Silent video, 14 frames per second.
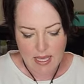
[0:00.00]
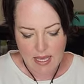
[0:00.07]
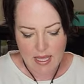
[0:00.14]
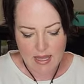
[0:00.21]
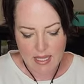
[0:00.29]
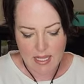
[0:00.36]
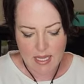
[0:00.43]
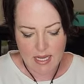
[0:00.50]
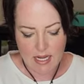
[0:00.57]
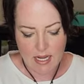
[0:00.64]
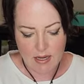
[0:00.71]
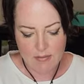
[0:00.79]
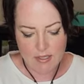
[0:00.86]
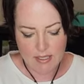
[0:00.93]
and then
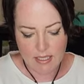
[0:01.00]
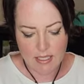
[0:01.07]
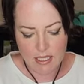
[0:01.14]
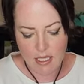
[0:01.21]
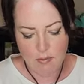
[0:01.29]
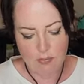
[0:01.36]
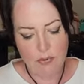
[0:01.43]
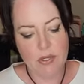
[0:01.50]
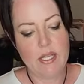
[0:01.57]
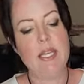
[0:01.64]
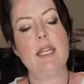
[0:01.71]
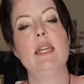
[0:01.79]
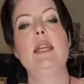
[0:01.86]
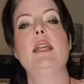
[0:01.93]
I'm just gonna keep
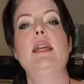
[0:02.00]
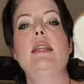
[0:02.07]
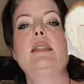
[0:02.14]
working it